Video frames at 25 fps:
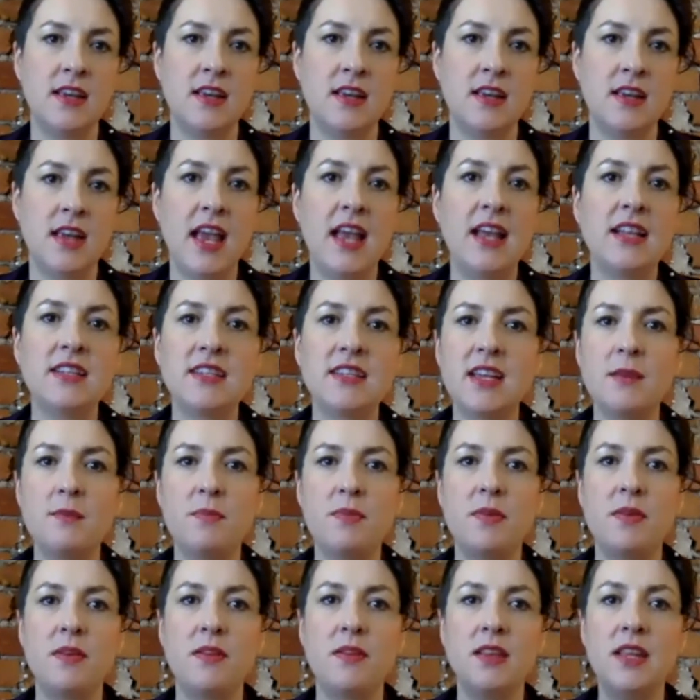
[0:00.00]
ends up
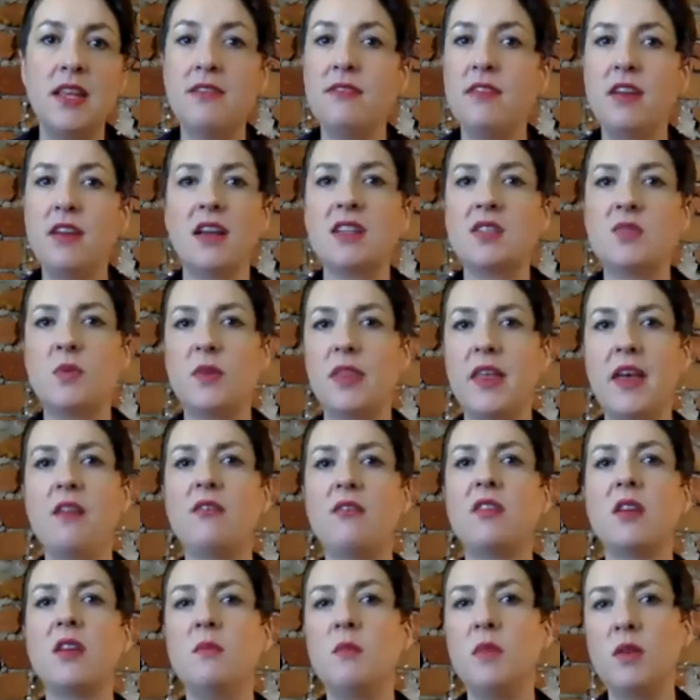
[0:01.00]
leaving us without
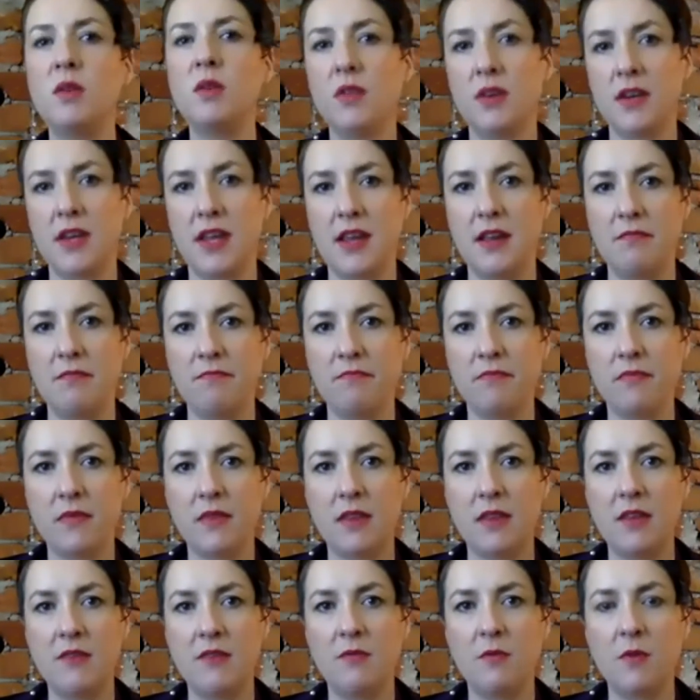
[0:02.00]
community
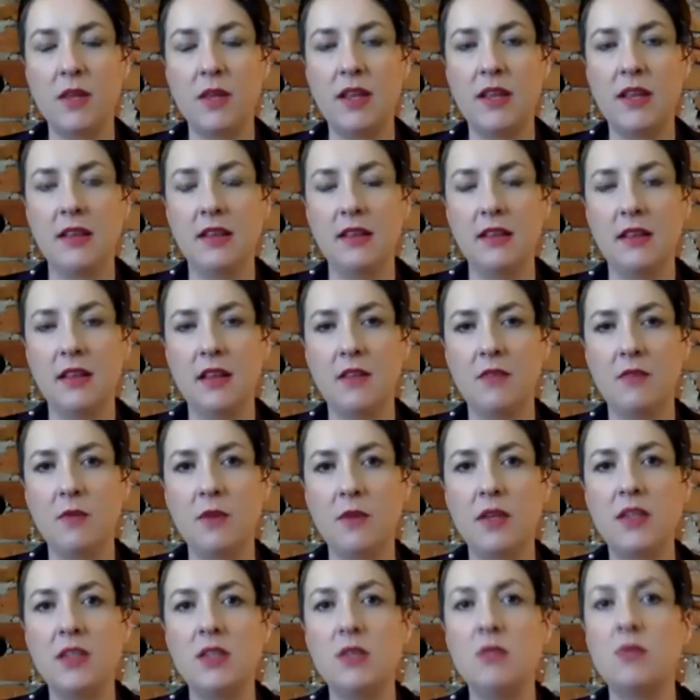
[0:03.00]
if we
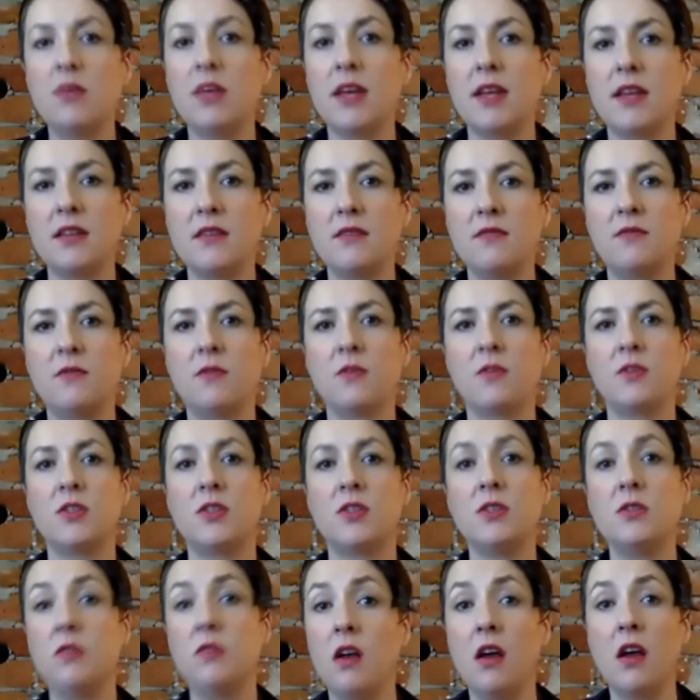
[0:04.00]
do that for
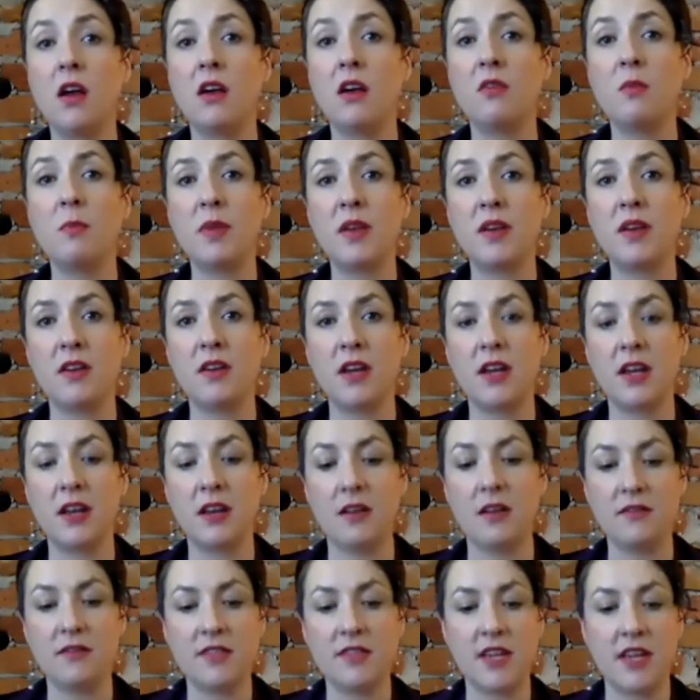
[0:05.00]
too long of a period
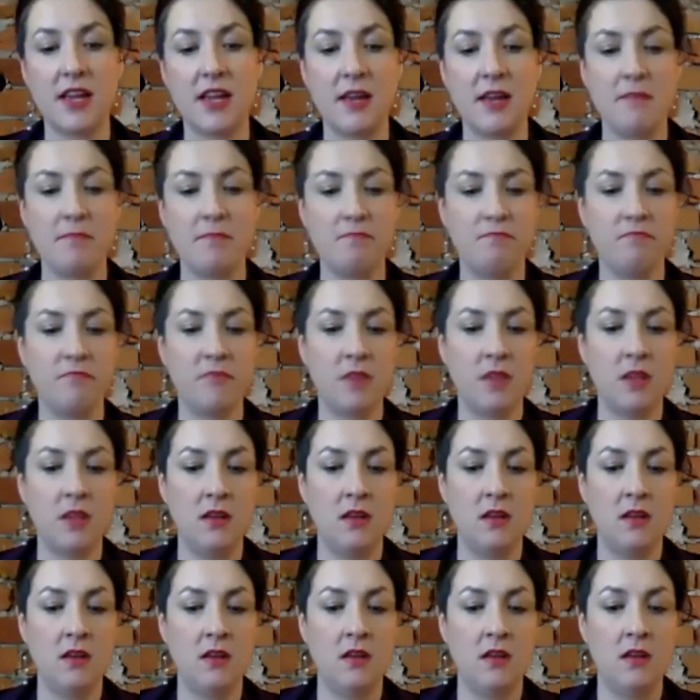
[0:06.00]
of time.
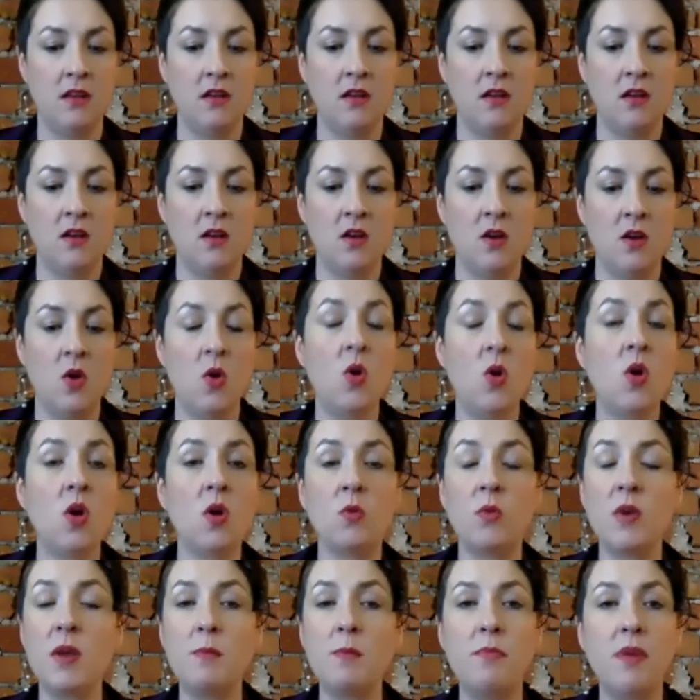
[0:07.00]
Or
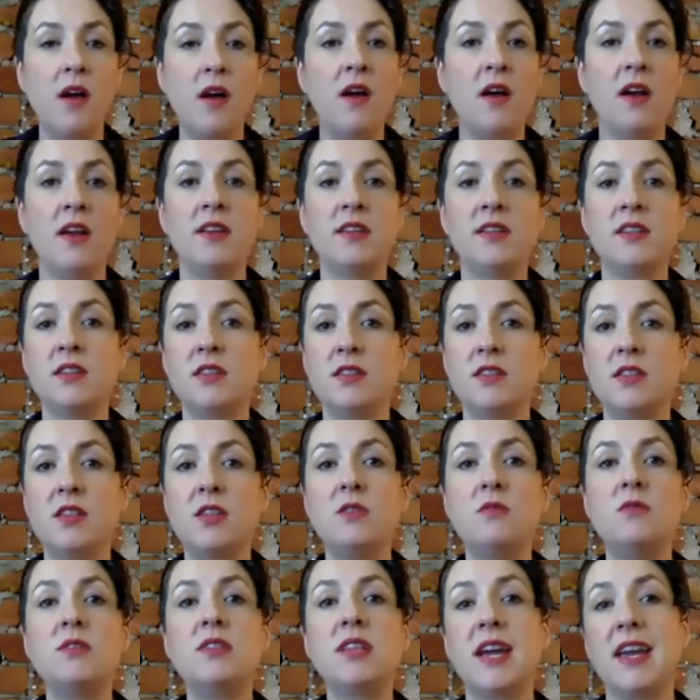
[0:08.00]
we bond
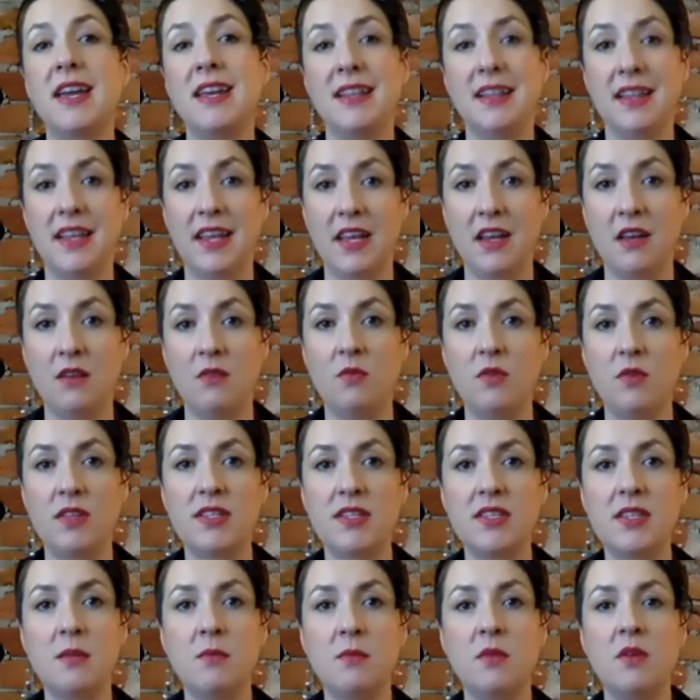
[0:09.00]
too tightly with
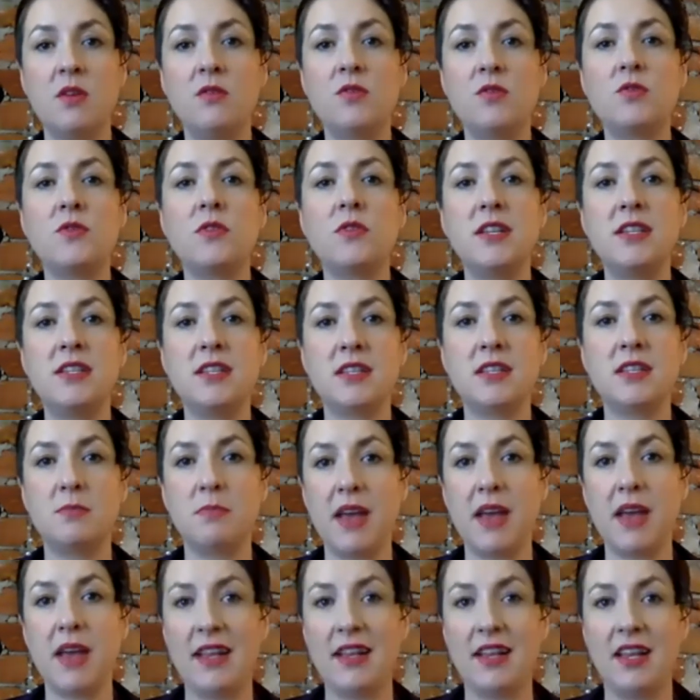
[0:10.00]
someone who treats us
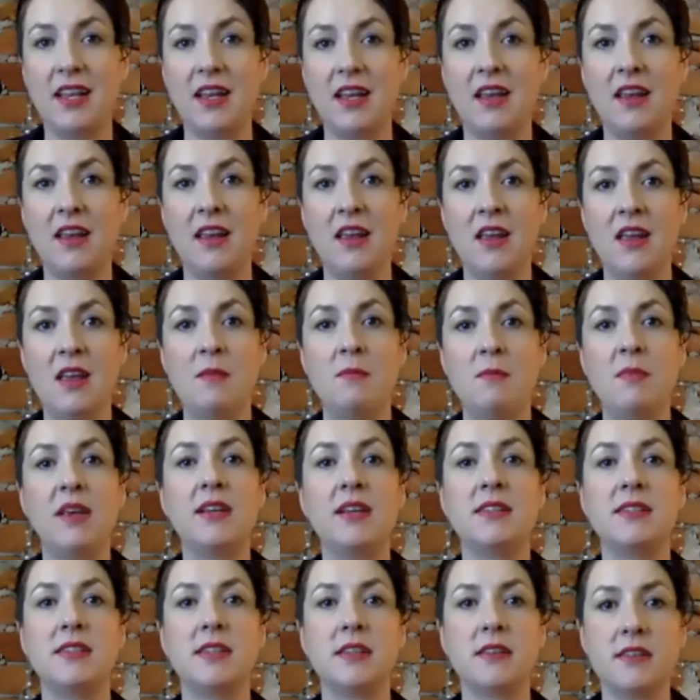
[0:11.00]
badly
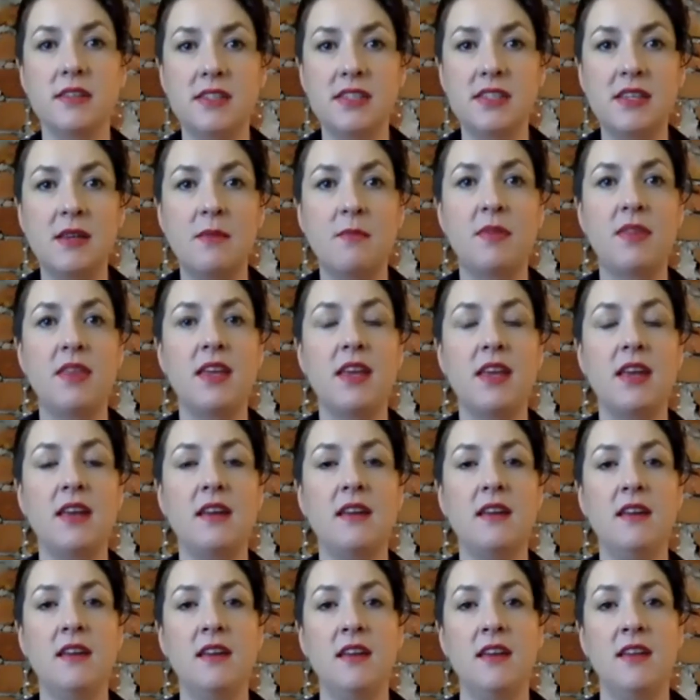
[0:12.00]
because there is something
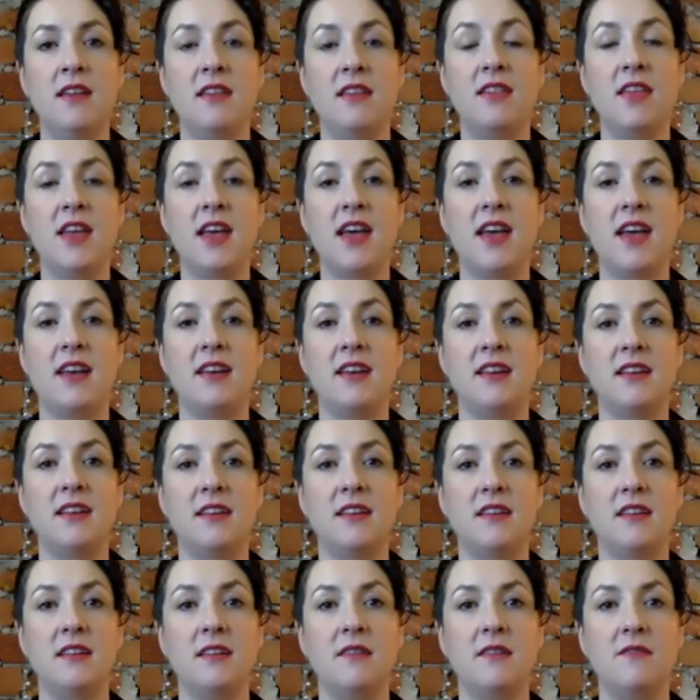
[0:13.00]
that
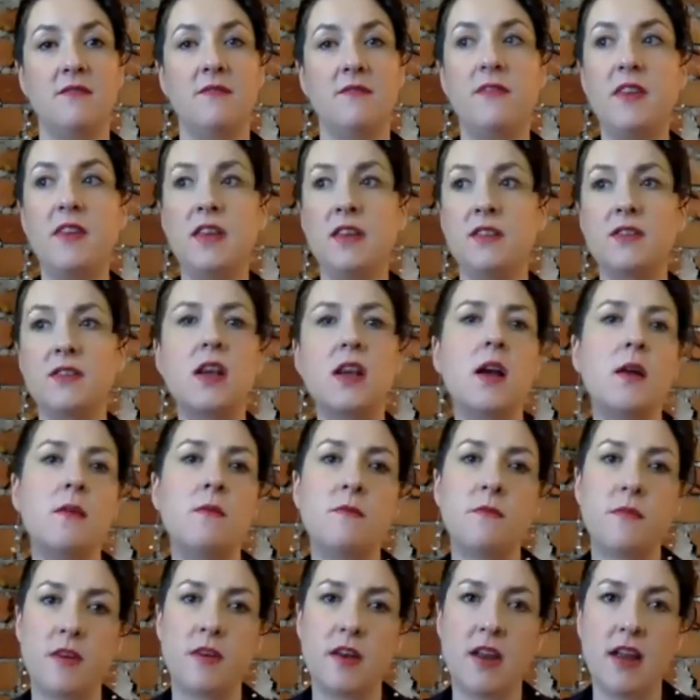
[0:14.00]
feels
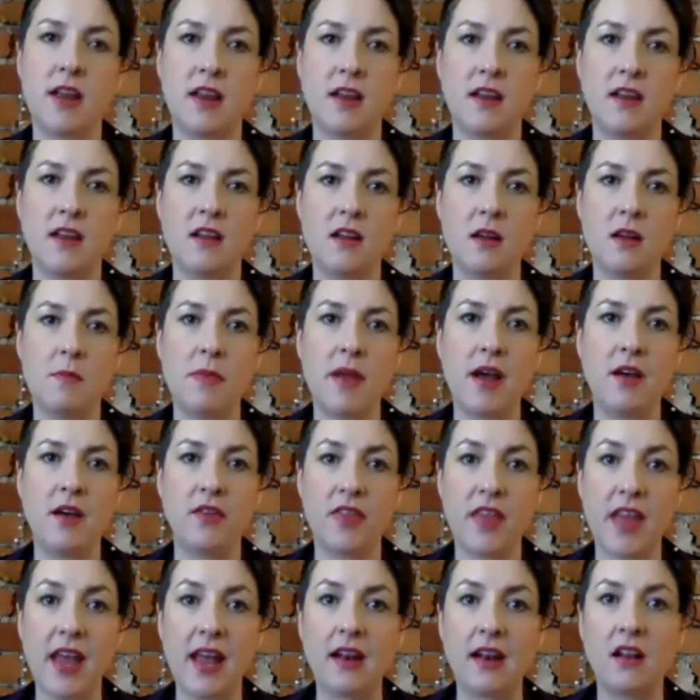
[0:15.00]
comforting about
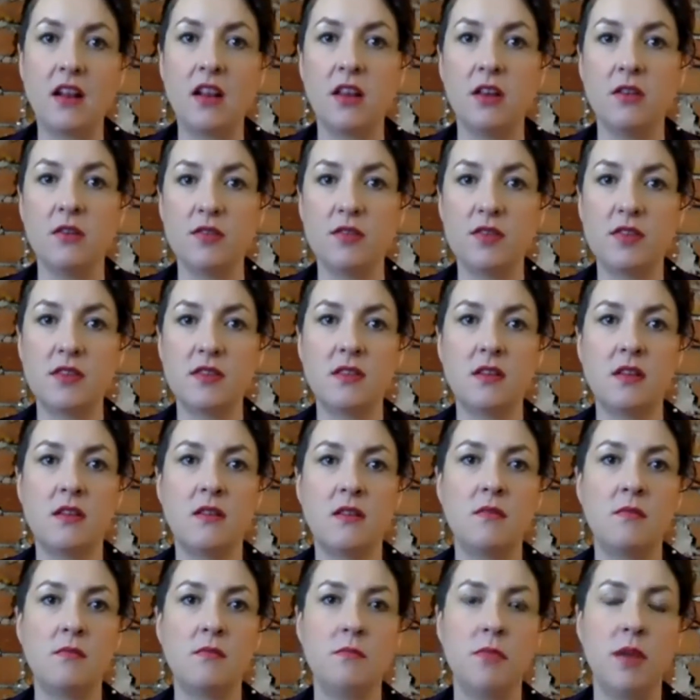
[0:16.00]
that close
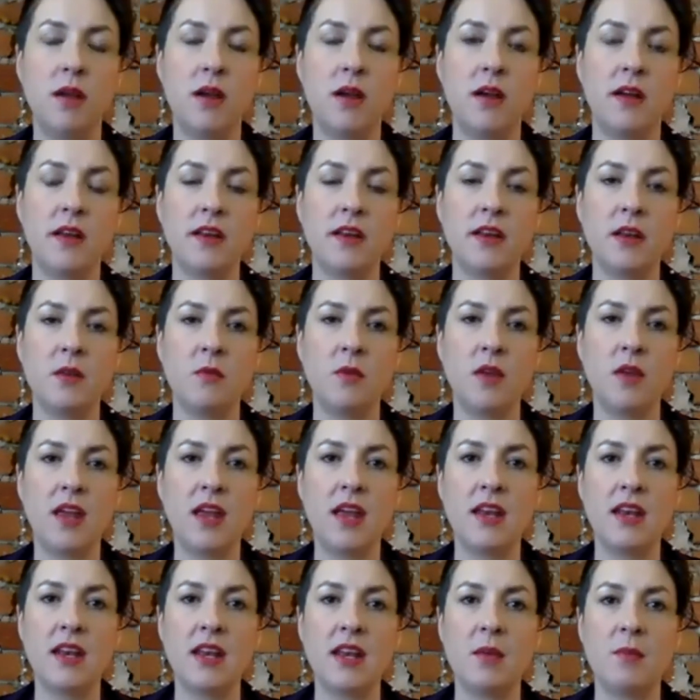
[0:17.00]
bond, and we
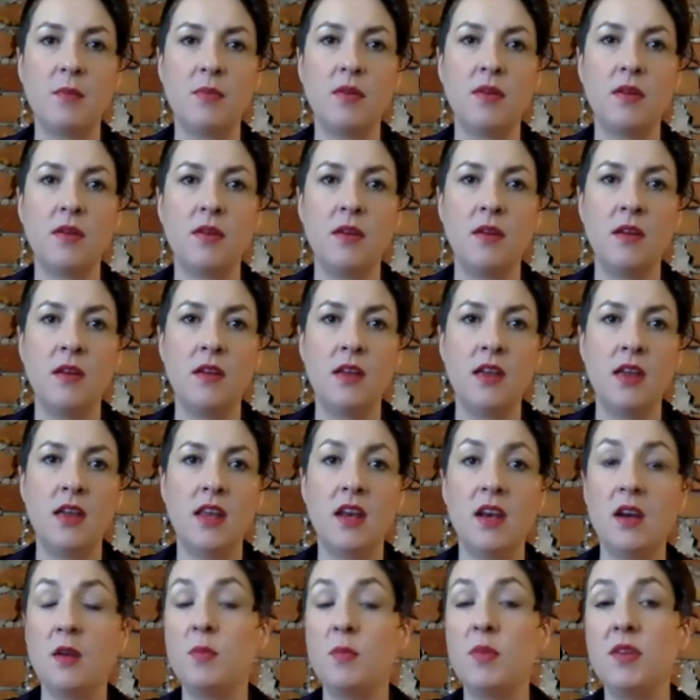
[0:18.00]
end up in
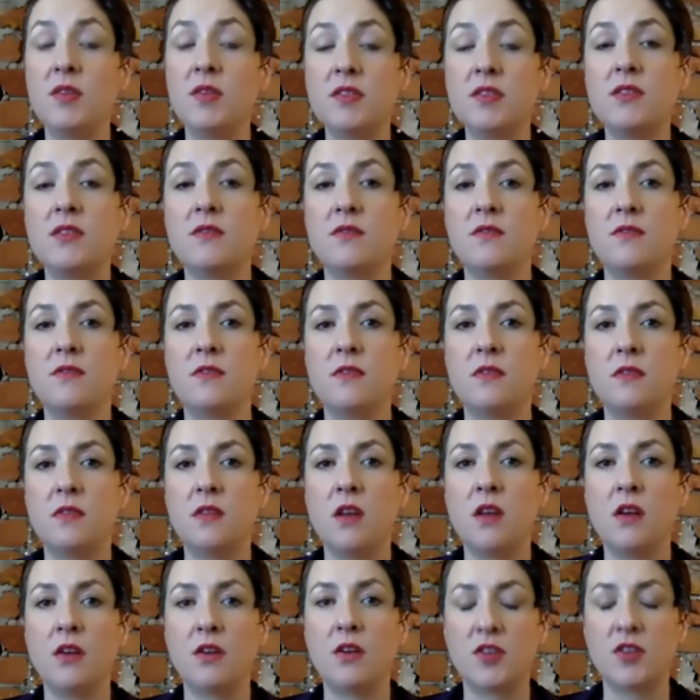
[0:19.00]
an abusive,
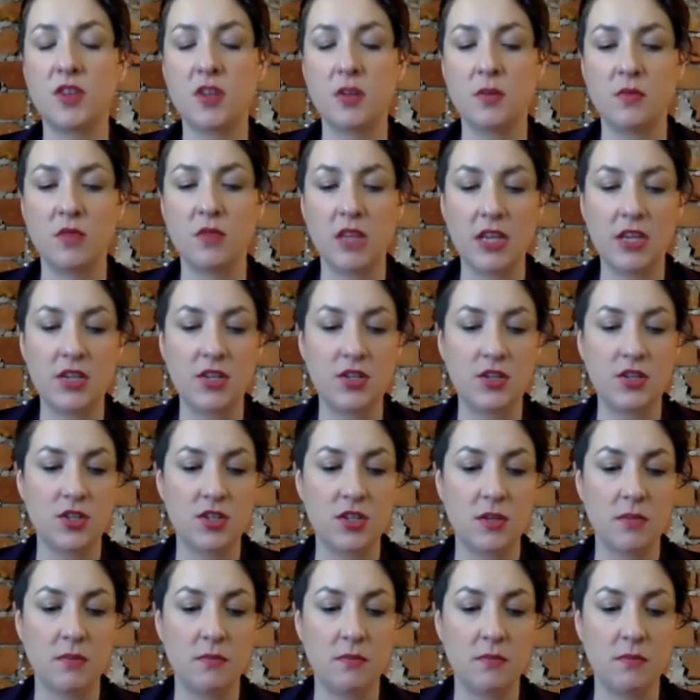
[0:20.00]
longer-term relationship.